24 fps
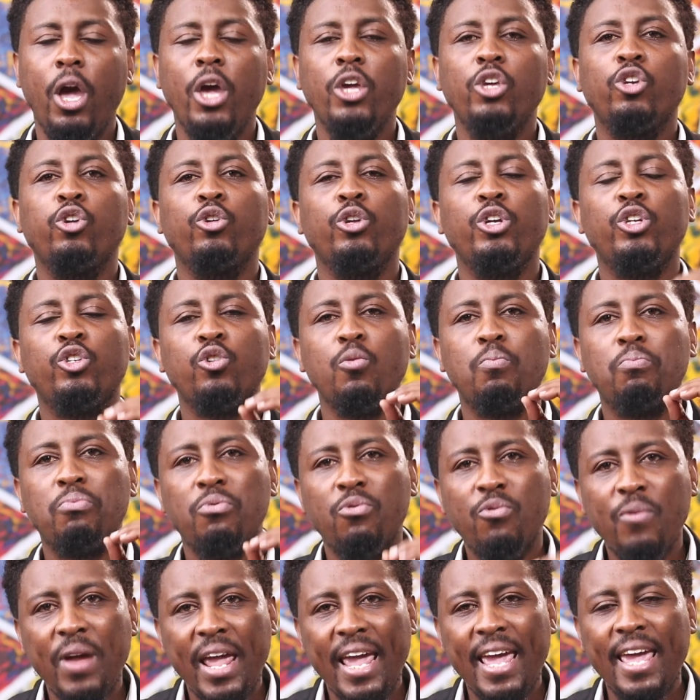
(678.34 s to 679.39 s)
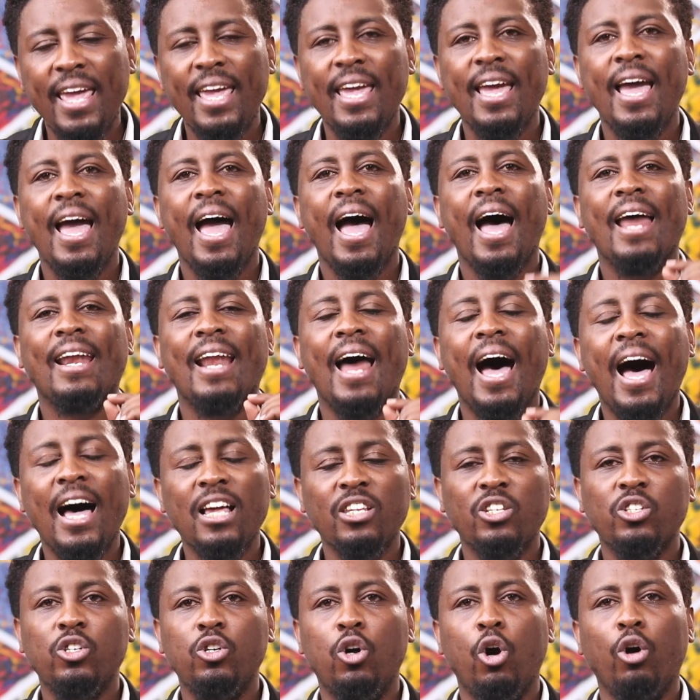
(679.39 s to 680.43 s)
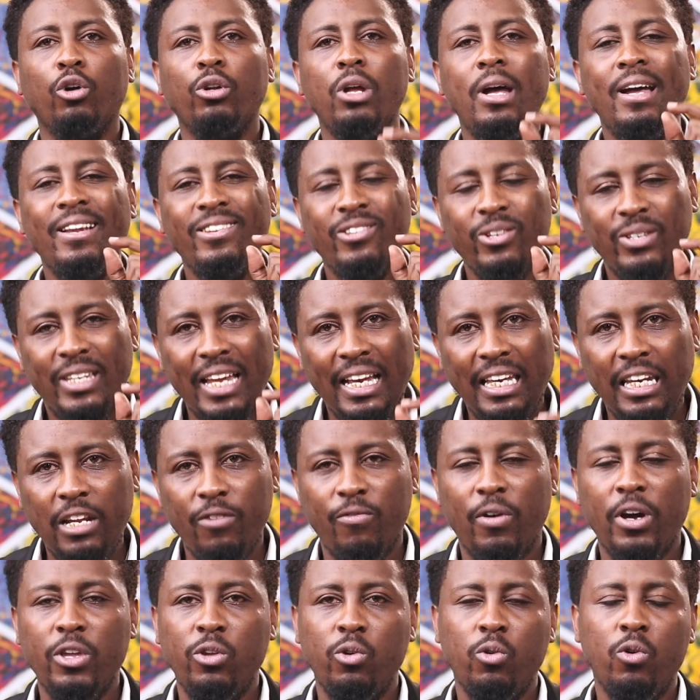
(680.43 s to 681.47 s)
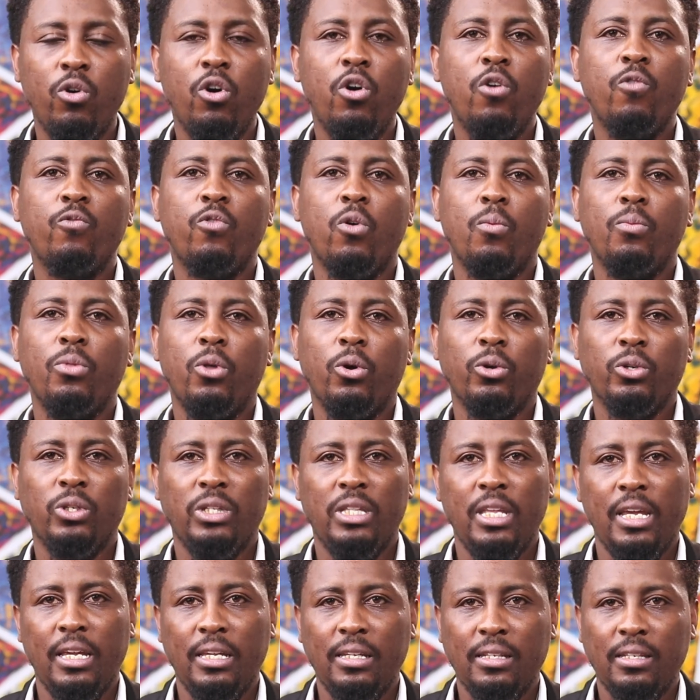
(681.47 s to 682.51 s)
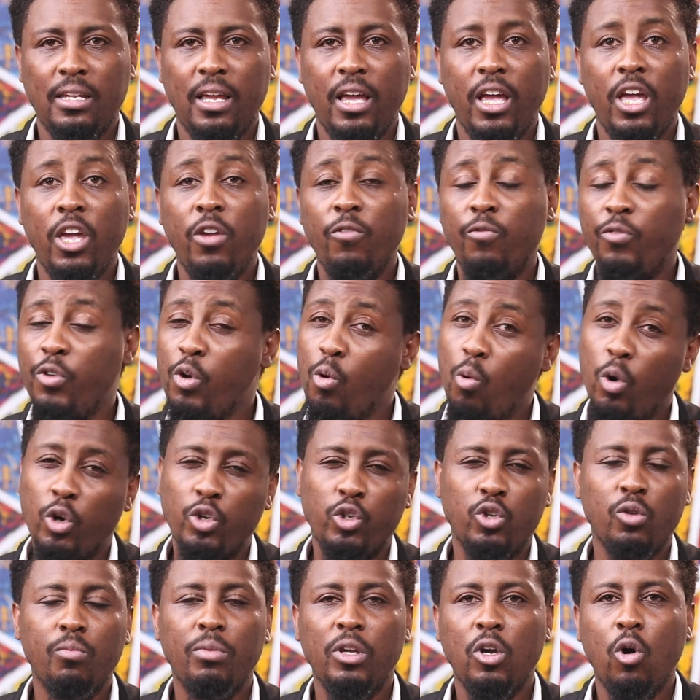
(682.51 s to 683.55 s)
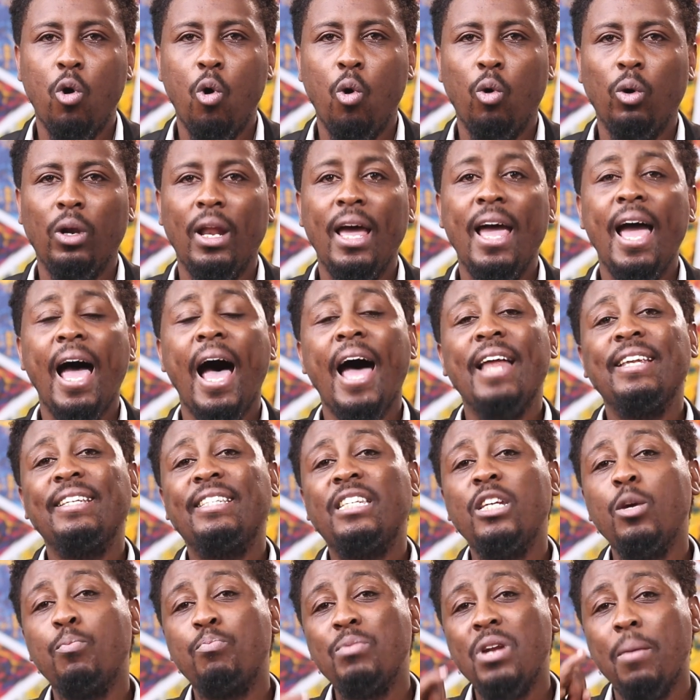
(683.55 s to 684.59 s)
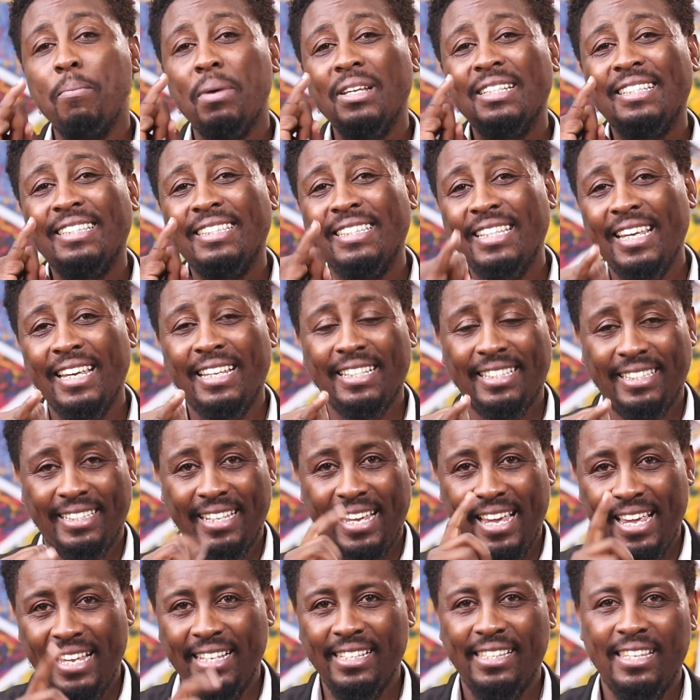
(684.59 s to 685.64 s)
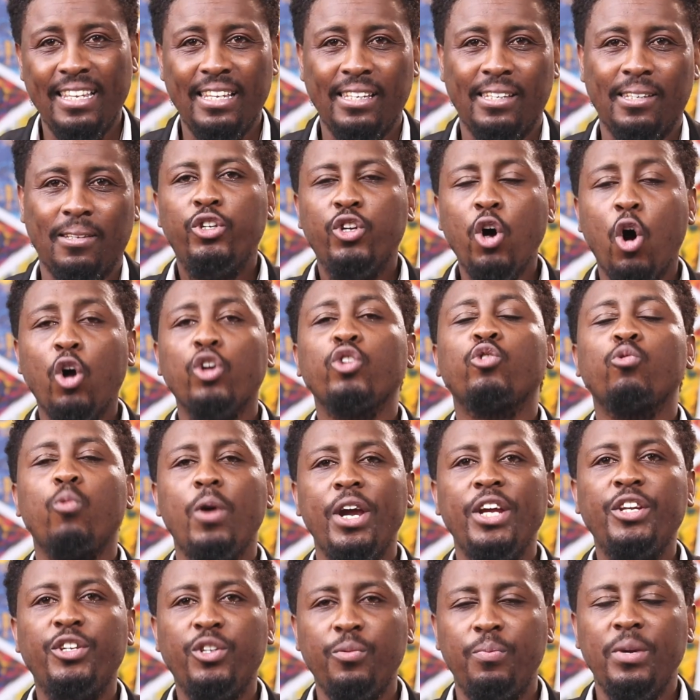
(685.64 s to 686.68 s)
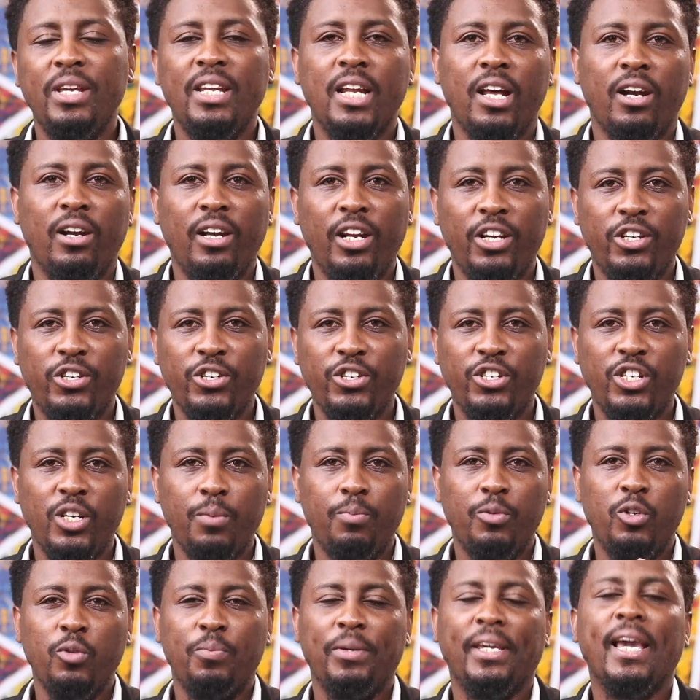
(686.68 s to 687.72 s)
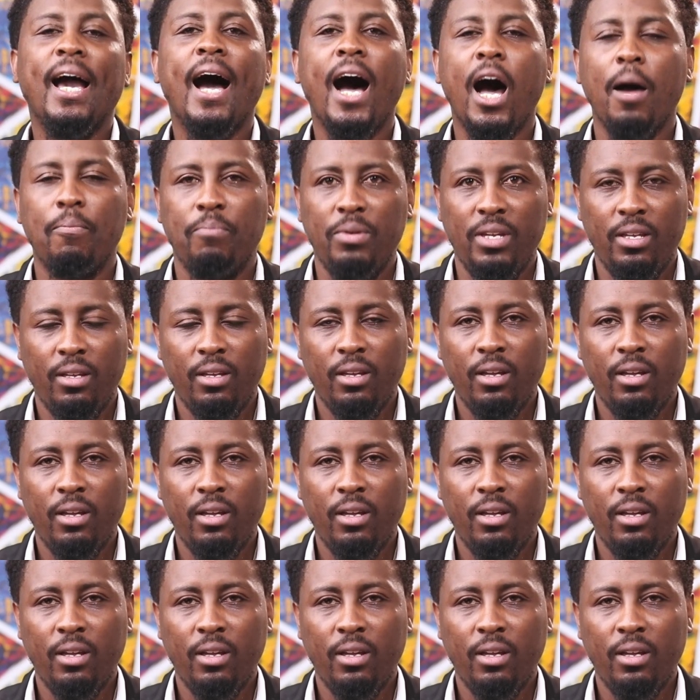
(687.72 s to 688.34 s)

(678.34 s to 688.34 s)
You need to pray and ask God to deliver you from those things if you want to be whole. And tip number 6 is this: don't wait to be in a relationship to be happy.